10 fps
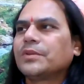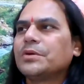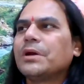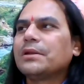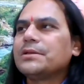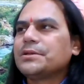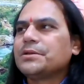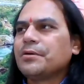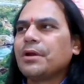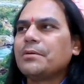So at least
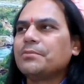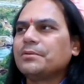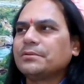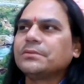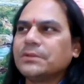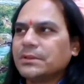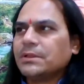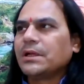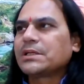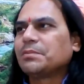you have
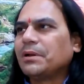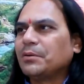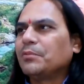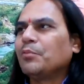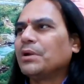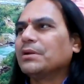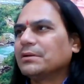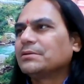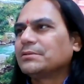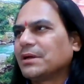explained
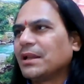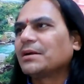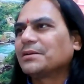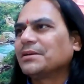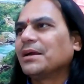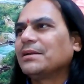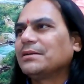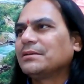1 character, right?